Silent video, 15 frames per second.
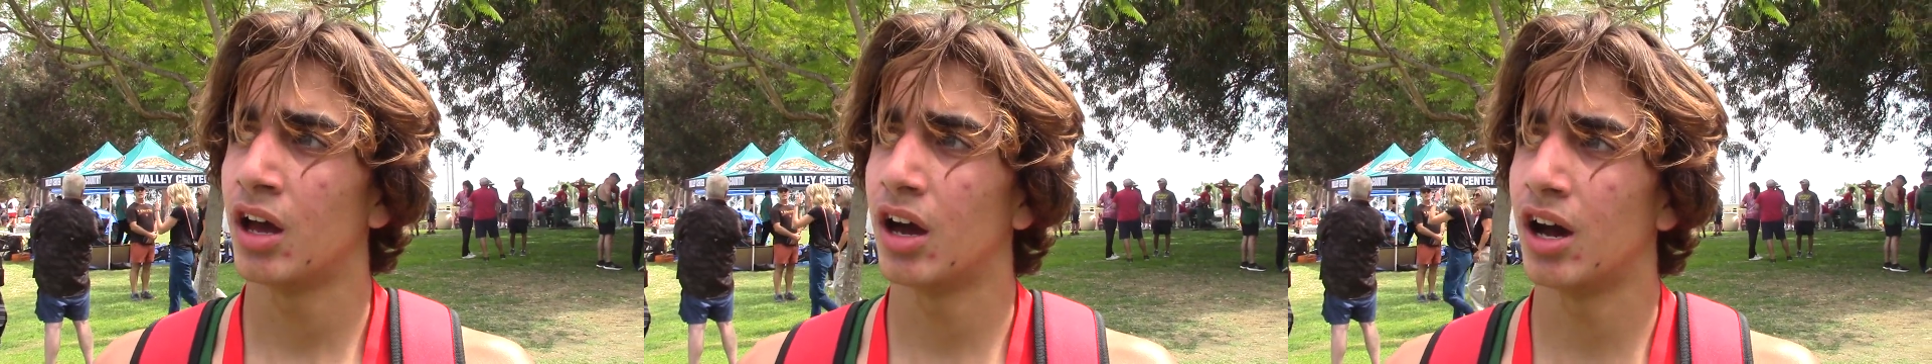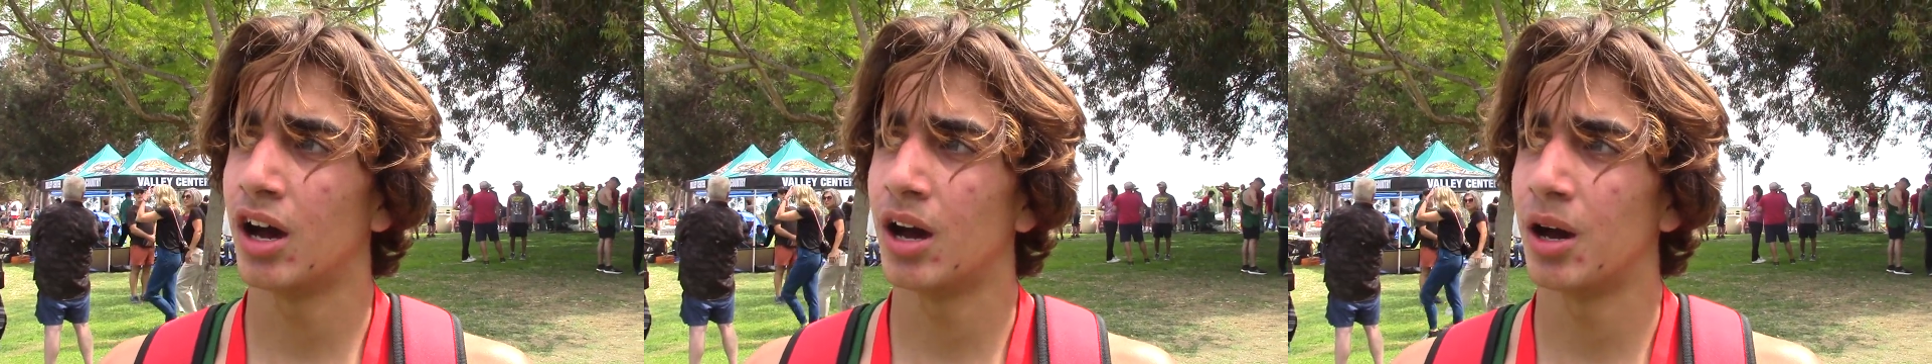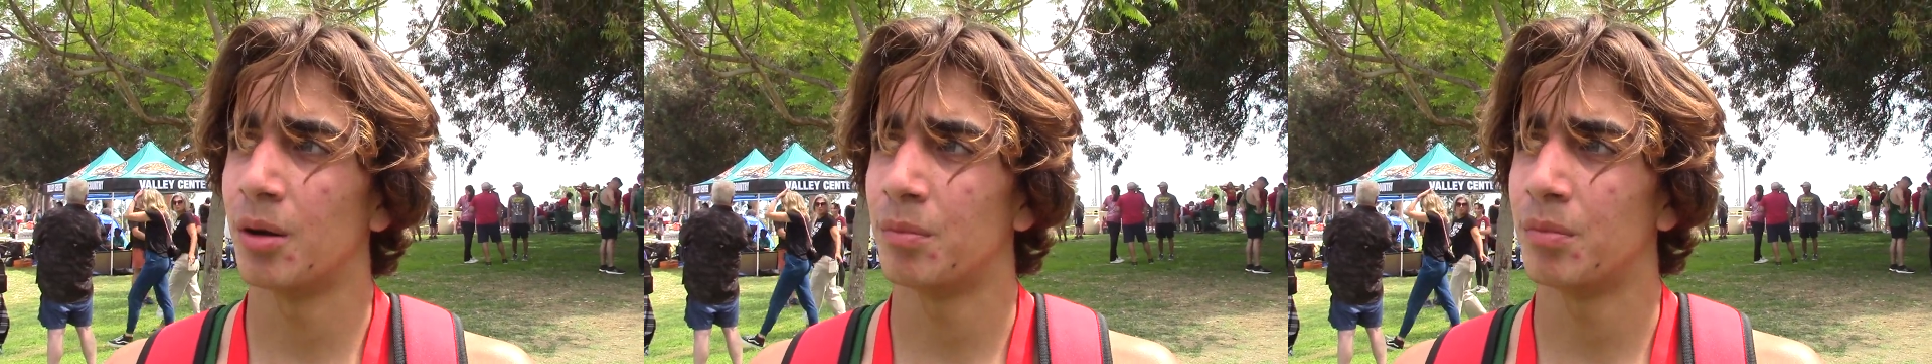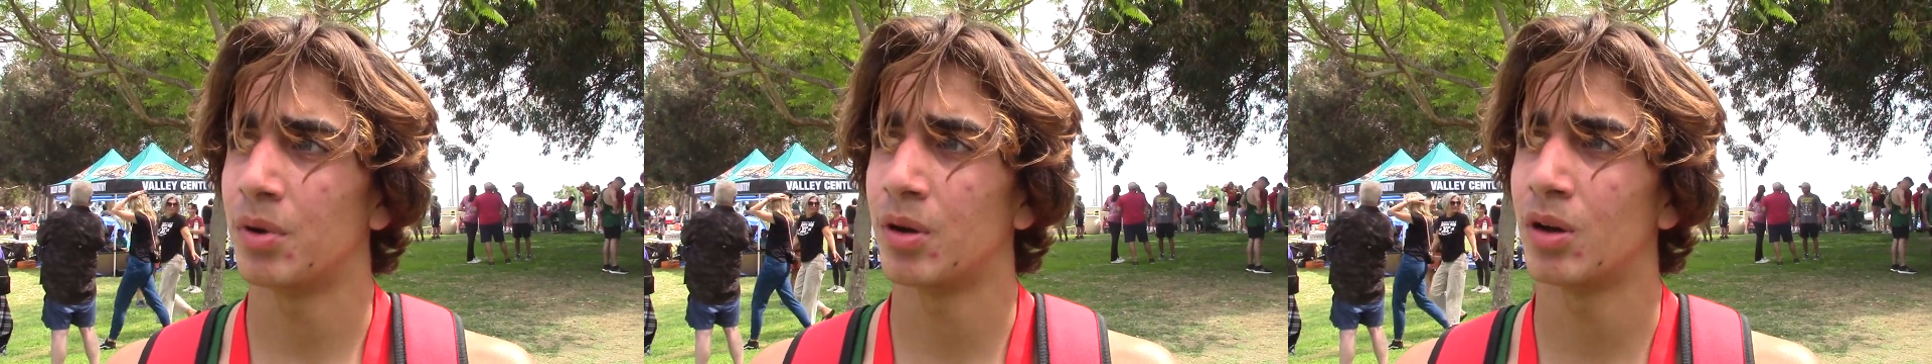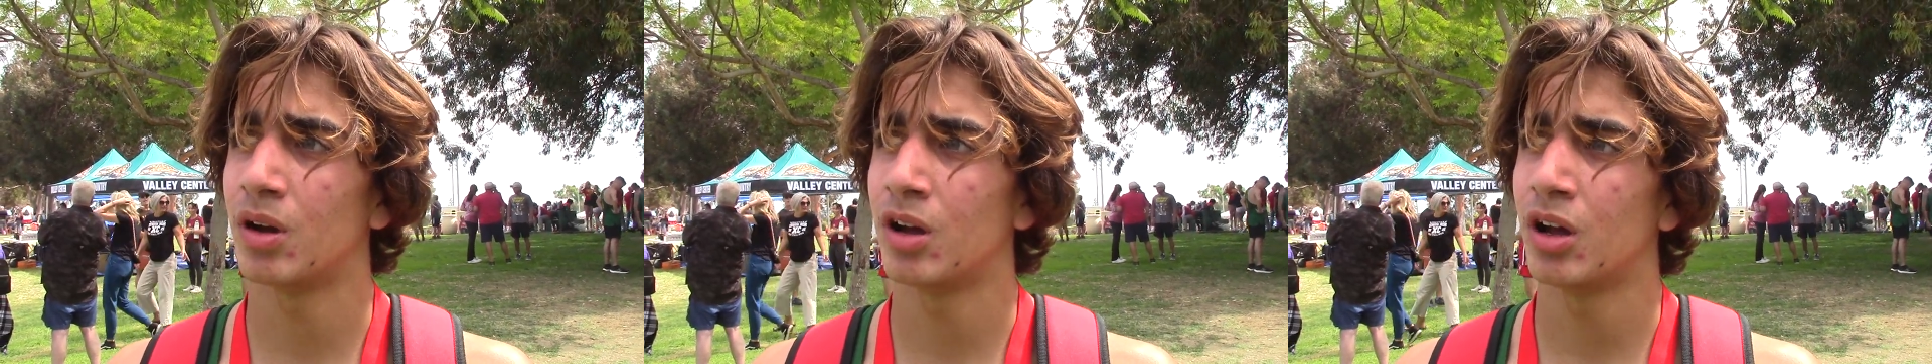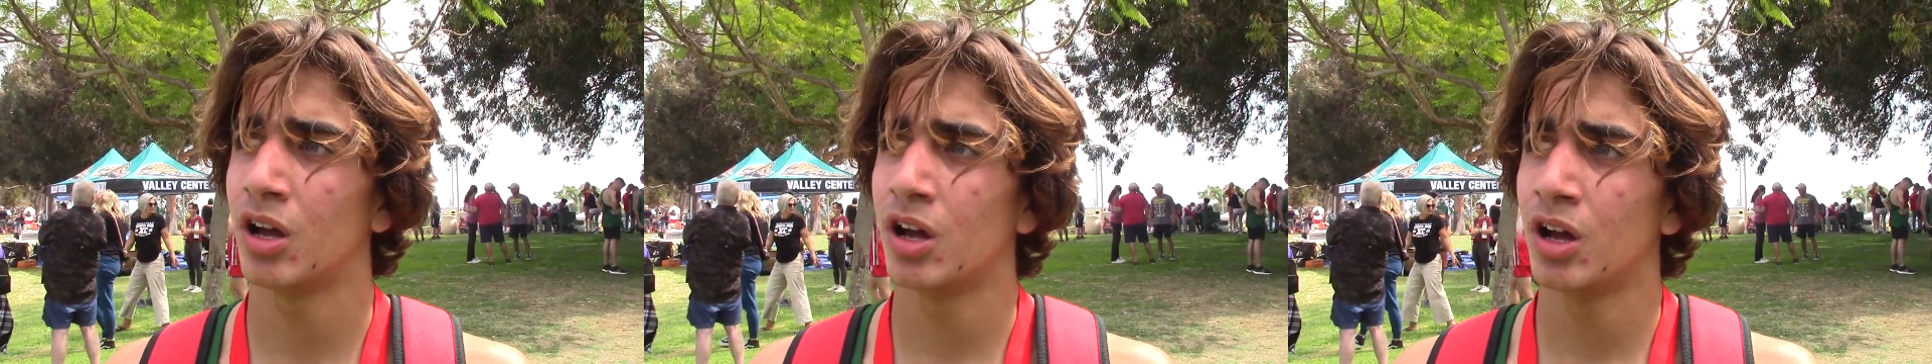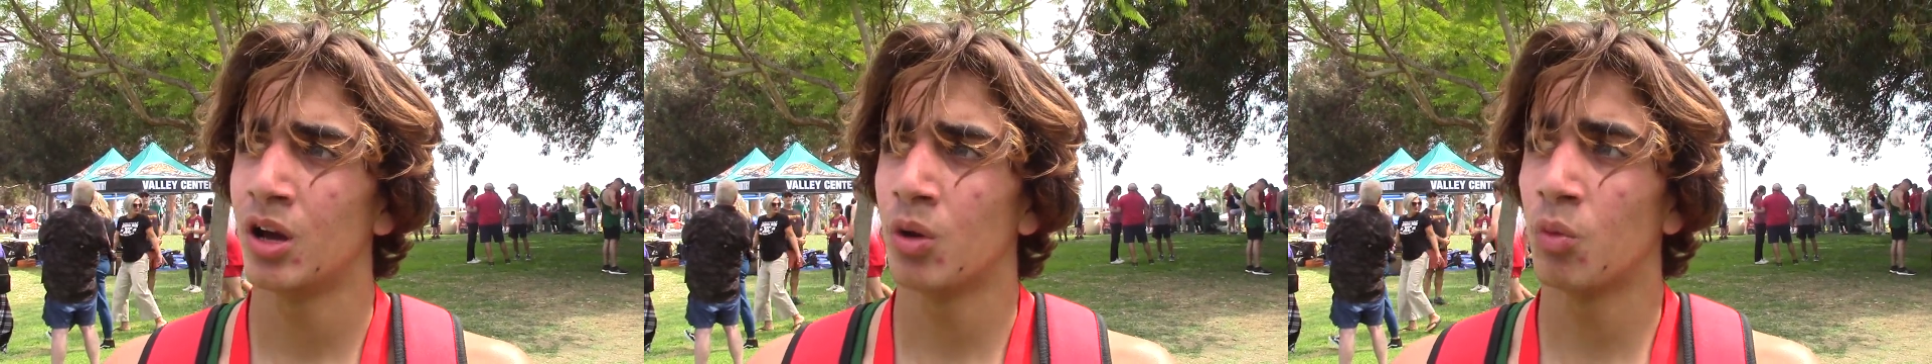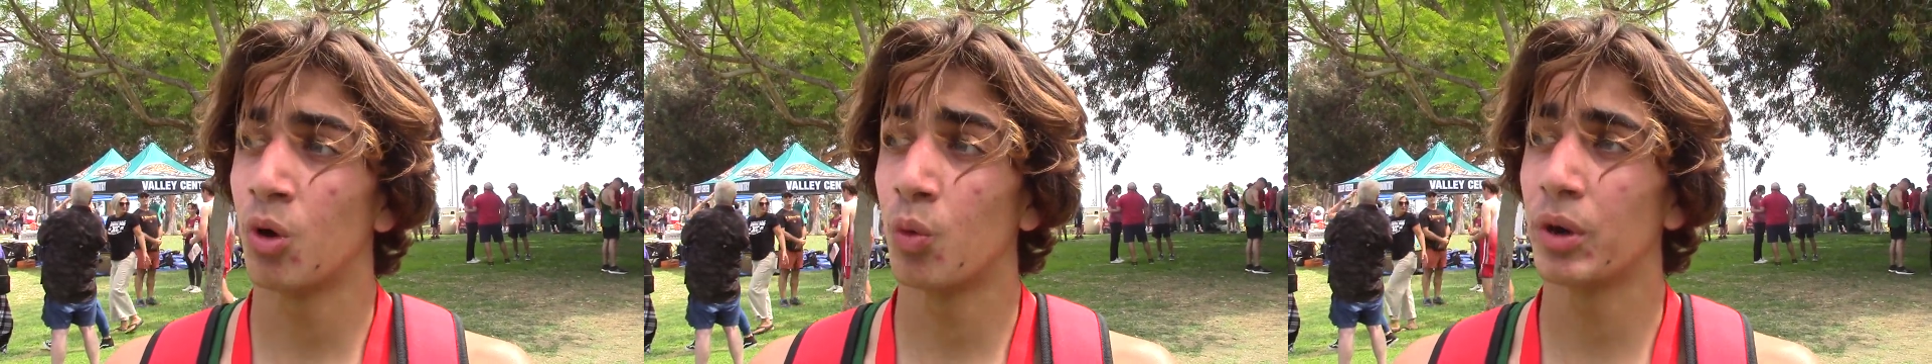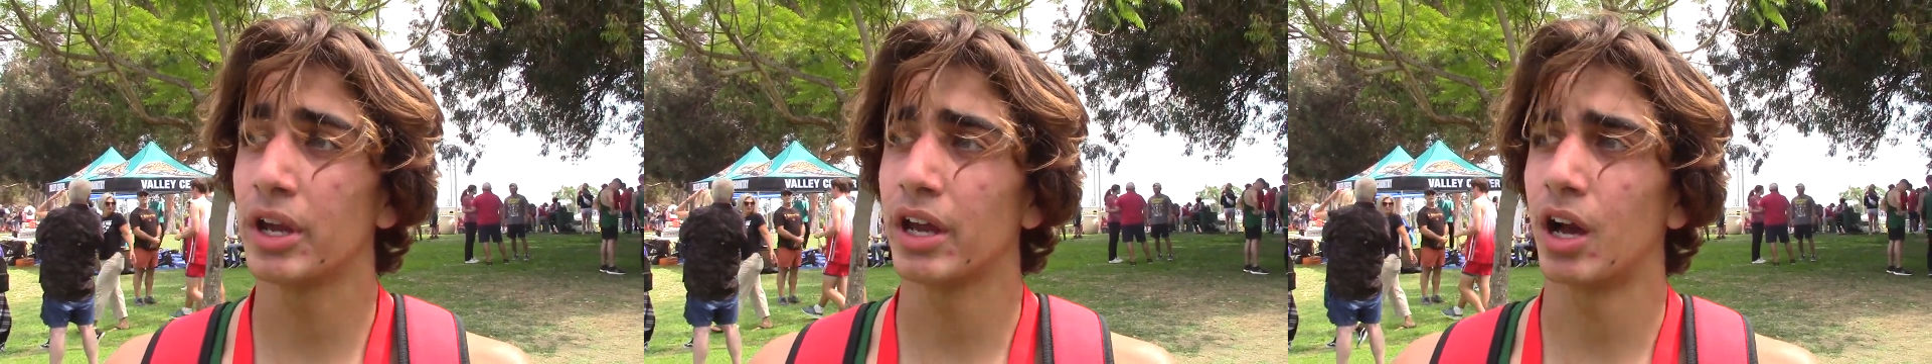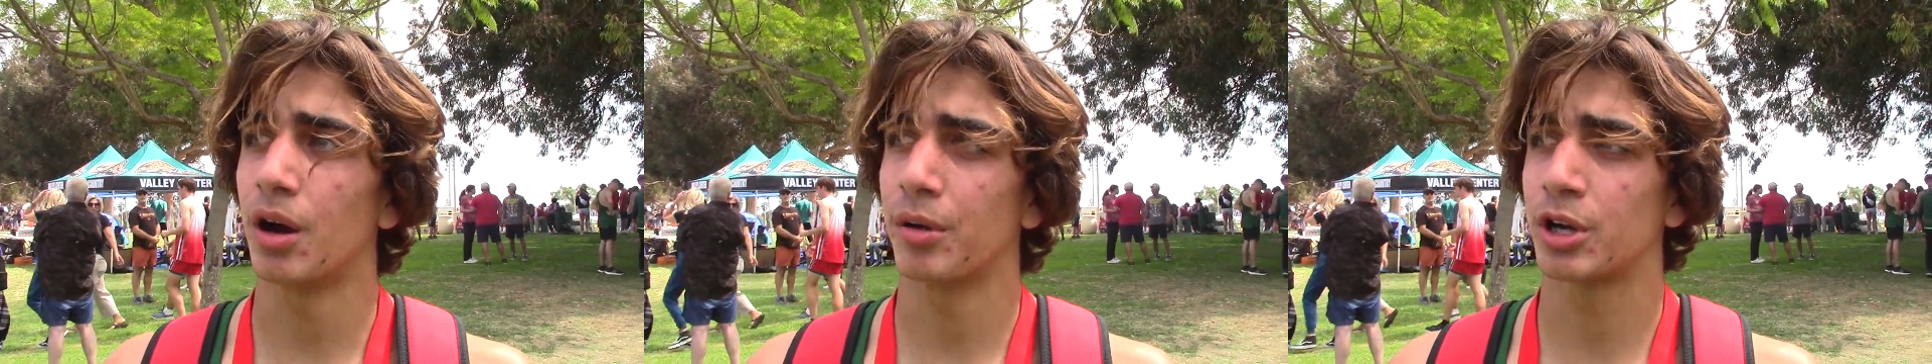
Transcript: Um, well, we uh,